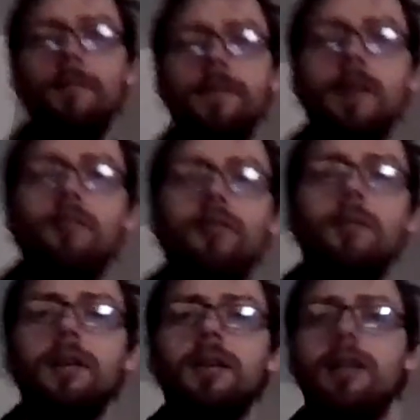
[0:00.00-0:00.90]
I'm
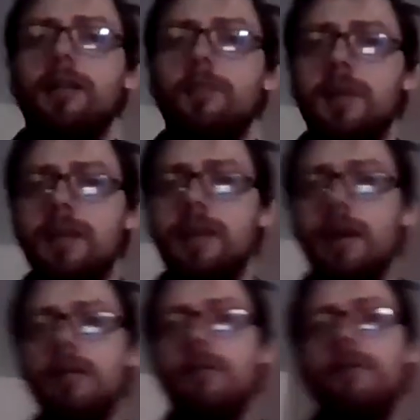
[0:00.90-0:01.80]
probably going to give
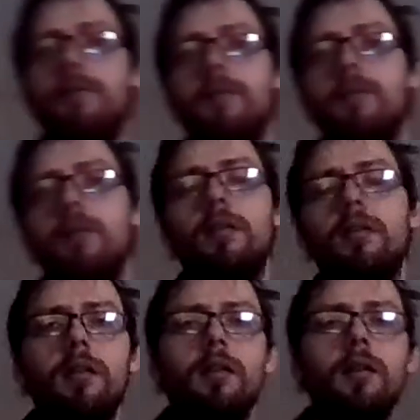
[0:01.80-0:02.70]
myself
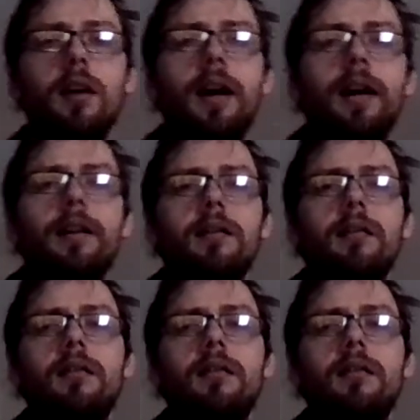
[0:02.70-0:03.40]
like